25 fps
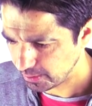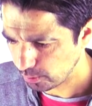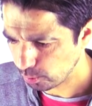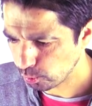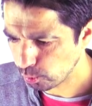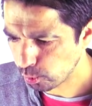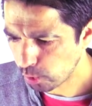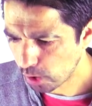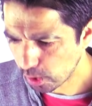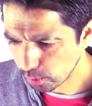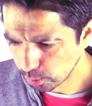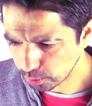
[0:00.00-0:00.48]

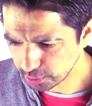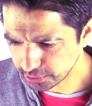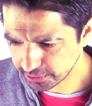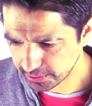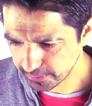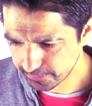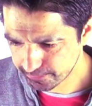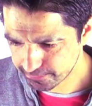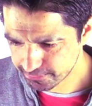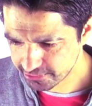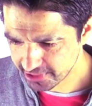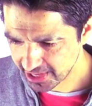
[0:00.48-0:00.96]
what would
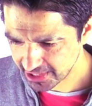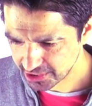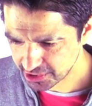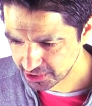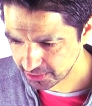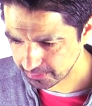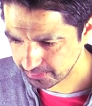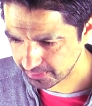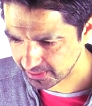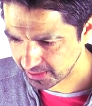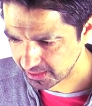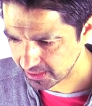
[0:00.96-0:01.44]
the
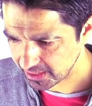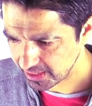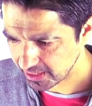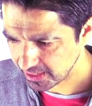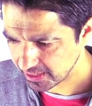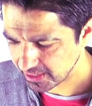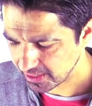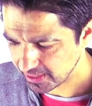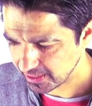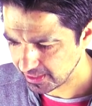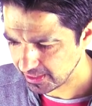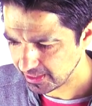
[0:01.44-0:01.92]
pressure be
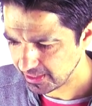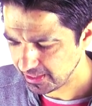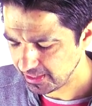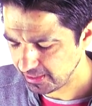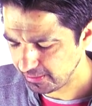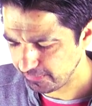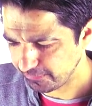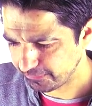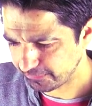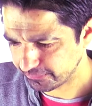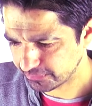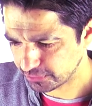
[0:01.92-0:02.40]

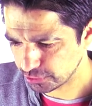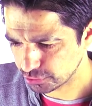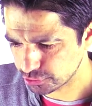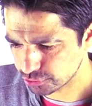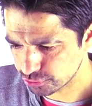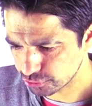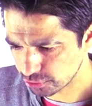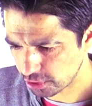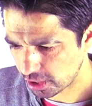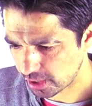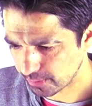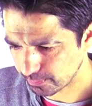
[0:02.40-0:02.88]
if the
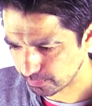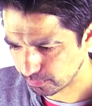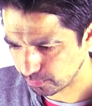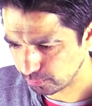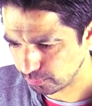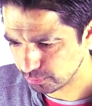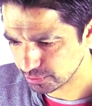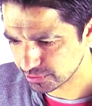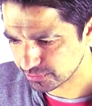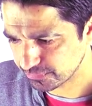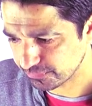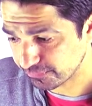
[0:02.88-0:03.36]
drop
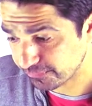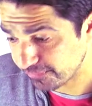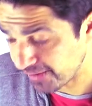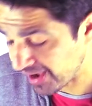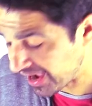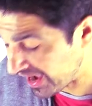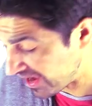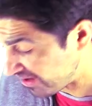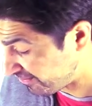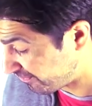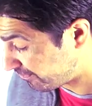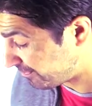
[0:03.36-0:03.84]
was
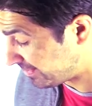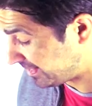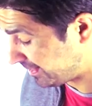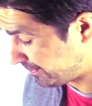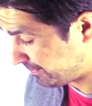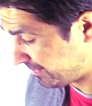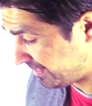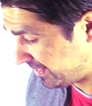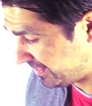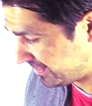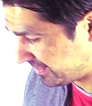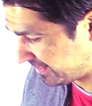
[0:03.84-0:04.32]
five
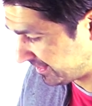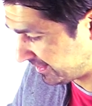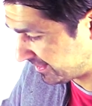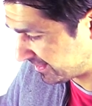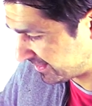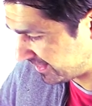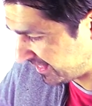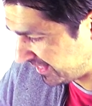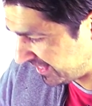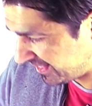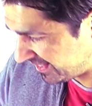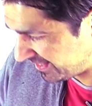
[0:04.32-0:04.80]

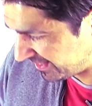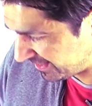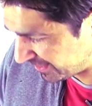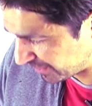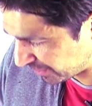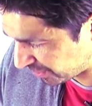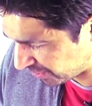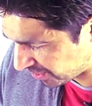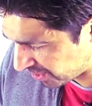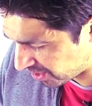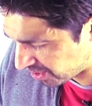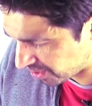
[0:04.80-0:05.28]
millimeters in the
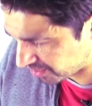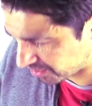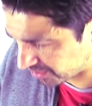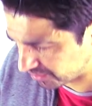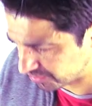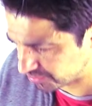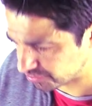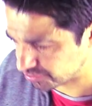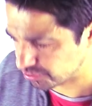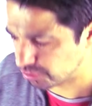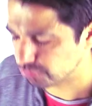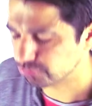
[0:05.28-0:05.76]

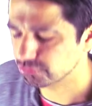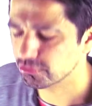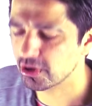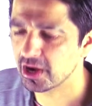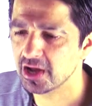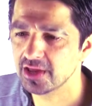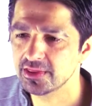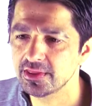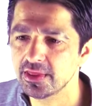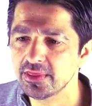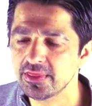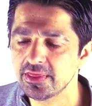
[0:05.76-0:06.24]
carcass
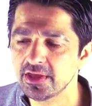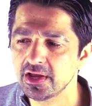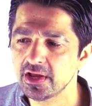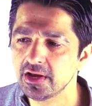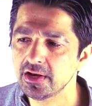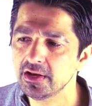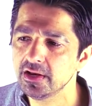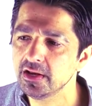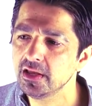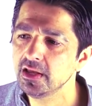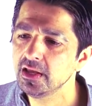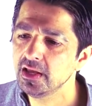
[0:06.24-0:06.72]
rather
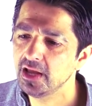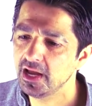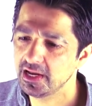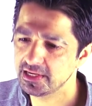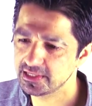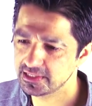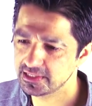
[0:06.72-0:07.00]
than a